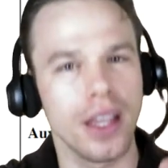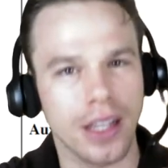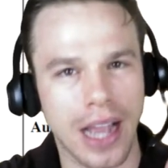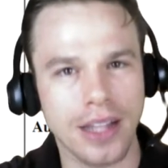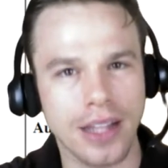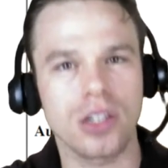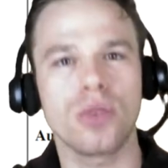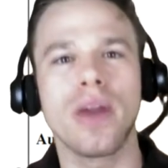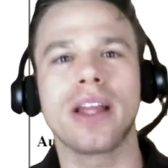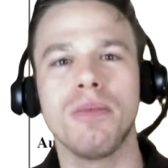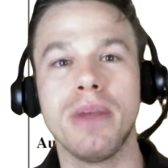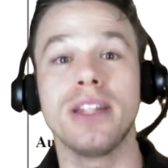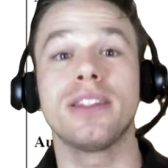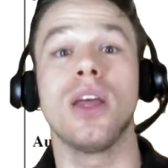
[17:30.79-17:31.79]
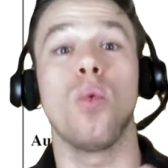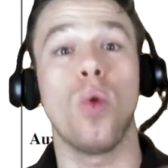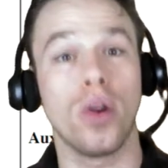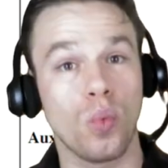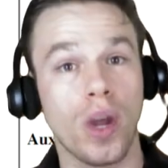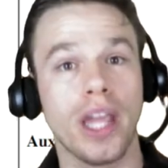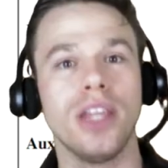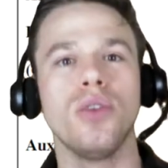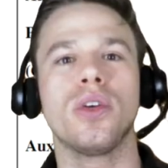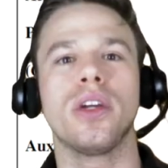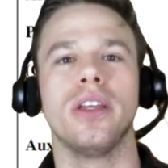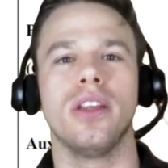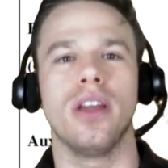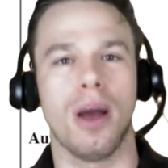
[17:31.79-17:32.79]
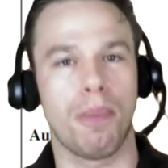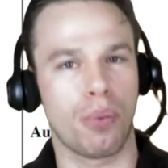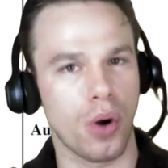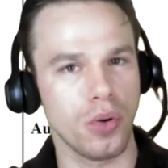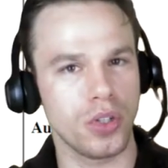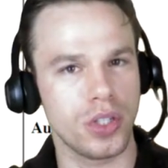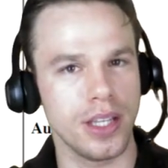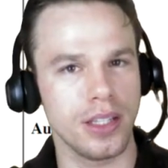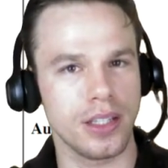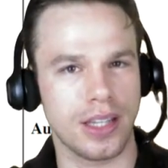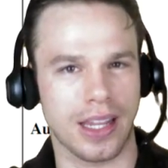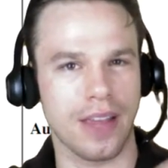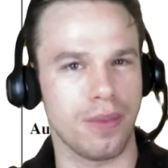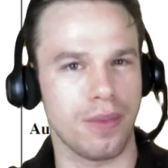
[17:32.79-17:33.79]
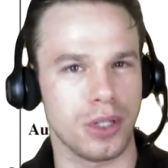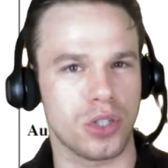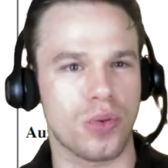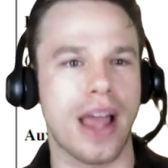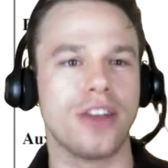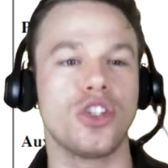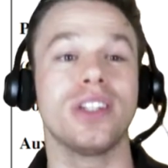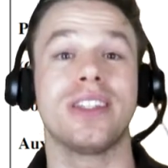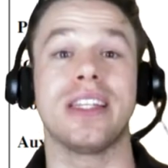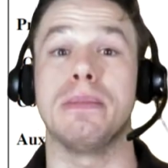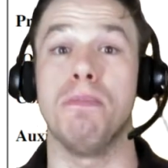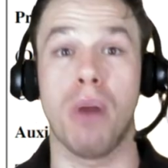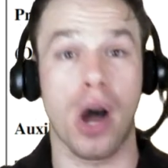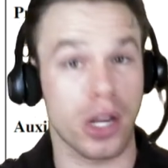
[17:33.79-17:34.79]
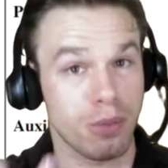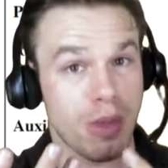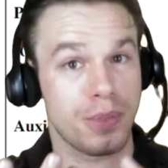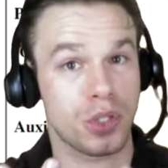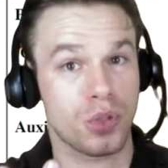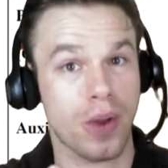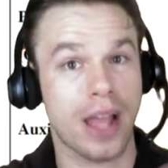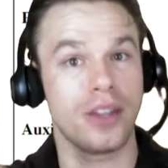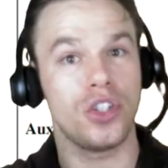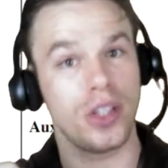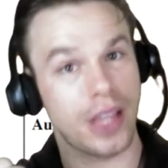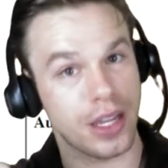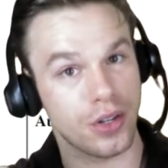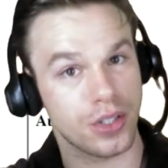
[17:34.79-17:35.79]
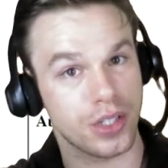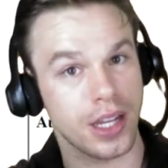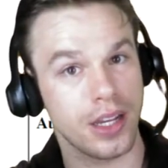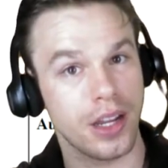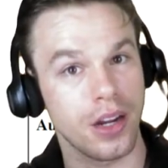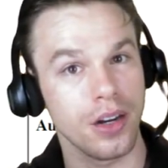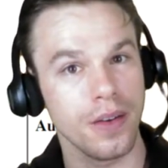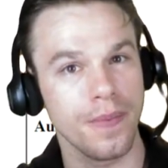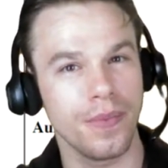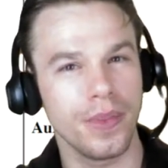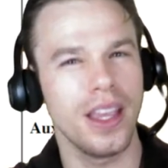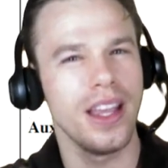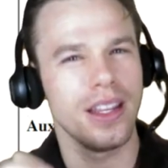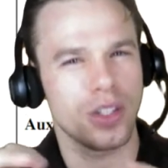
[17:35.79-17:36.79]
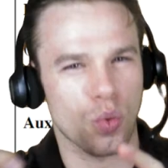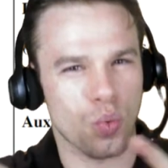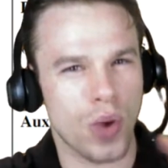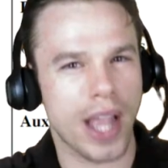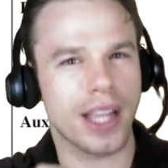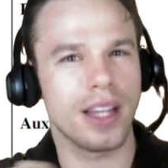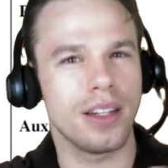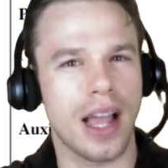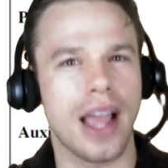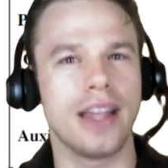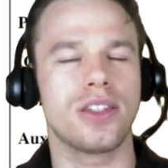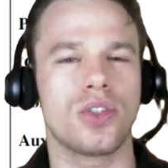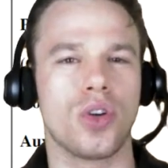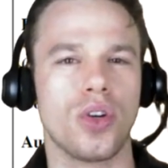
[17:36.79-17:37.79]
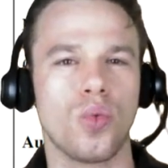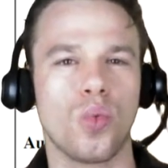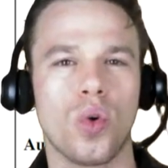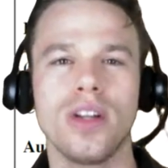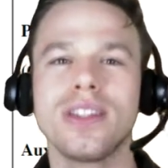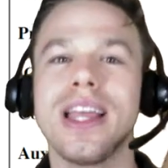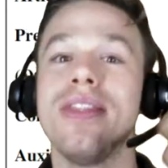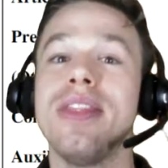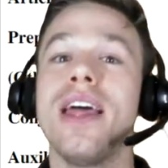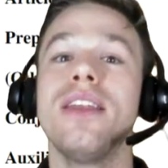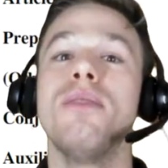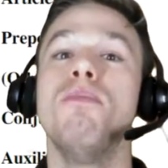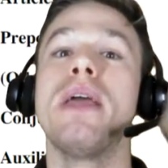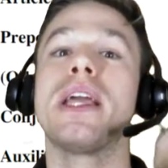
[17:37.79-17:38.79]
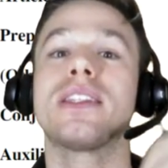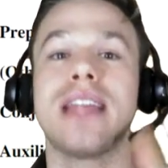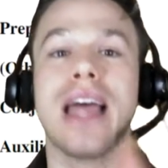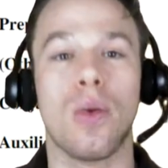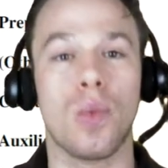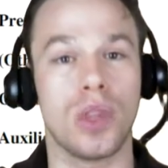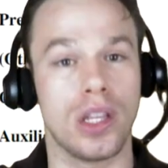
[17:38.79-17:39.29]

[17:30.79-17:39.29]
Kaiser recommends that one way you could approach this to give them a strategy is this bottom-up strategy that you're seeing here, to recognize certain words and then mix that with a